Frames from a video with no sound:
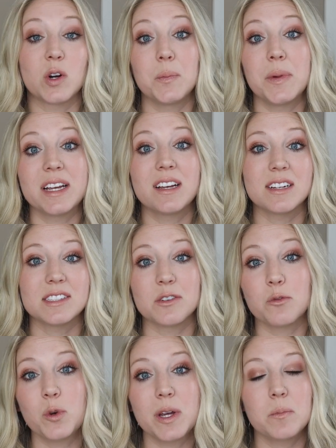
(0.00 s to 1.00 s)
or a big gust
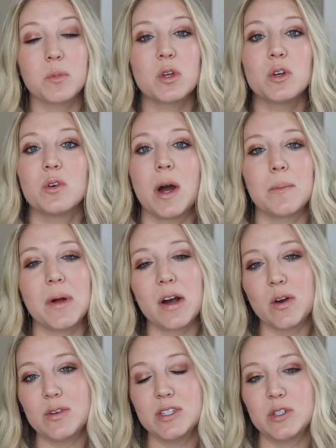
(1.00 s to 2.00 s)
of wind blew. I'm
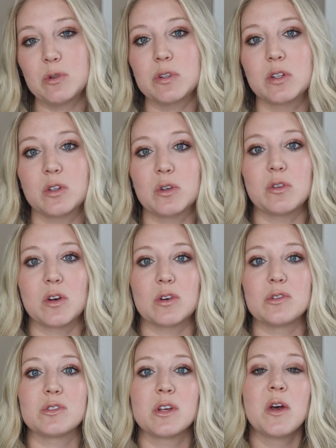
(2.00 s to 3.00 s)
not going to include
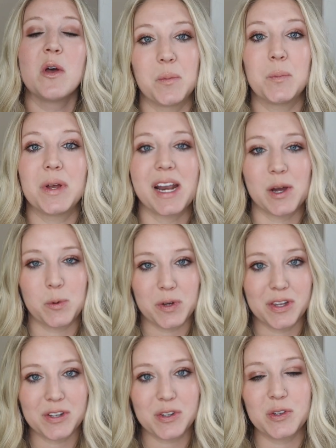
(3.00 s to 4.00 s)
those, but I
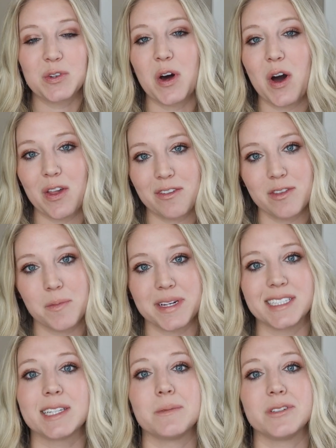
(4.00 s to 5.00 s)
will include all of the
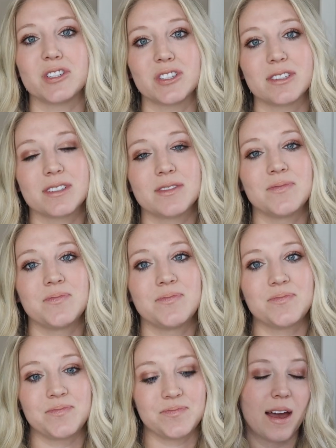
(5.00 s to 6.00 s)
best images.
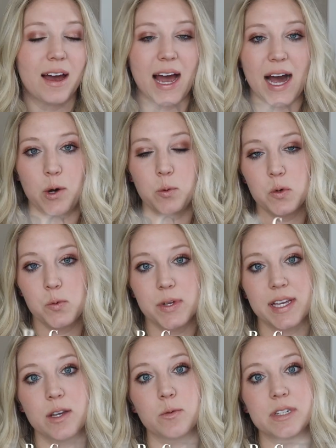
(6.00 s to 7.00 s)
How will
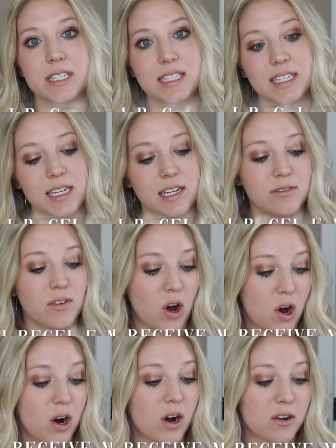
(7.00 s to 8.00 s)
we receive
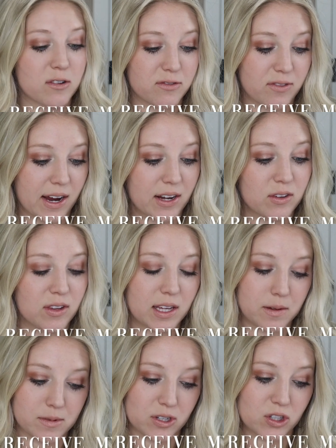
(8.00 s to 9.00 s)
our final
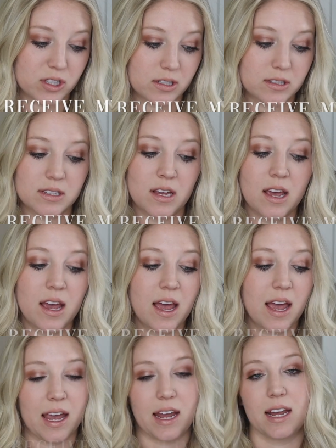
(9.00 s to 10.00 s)
images?
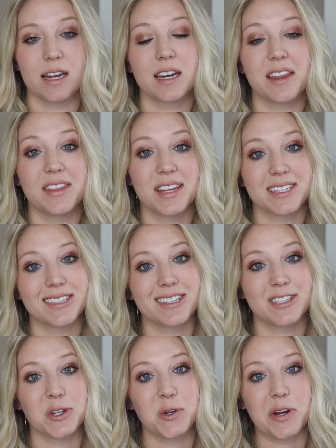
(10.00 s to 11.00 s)
And this
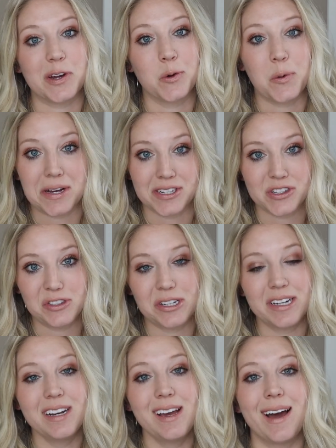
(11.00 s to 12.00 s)
is a great
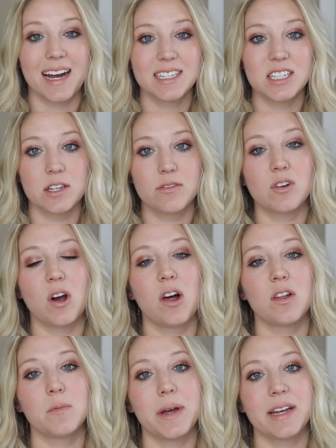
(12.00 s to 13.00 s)
question. I deliver
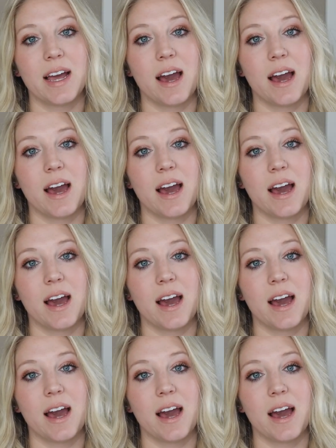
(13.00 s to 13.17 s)
all of my